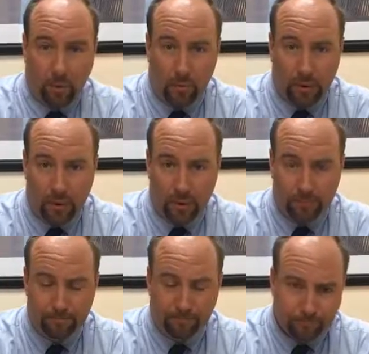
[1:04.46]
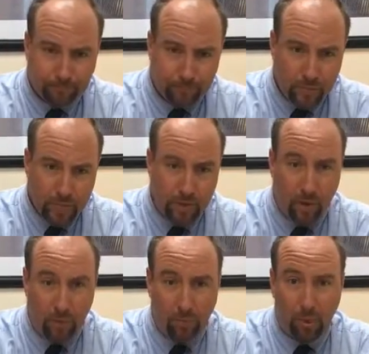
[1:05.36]
Perlmutter,
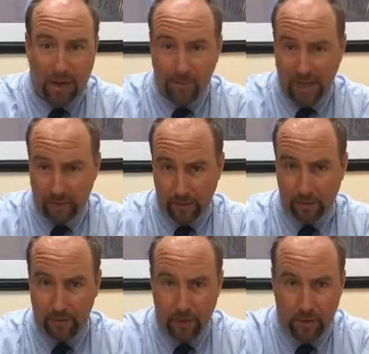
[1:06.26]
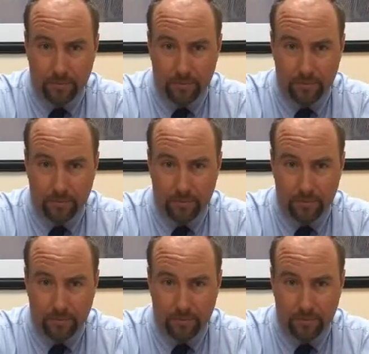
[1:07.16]
called Brain Maker.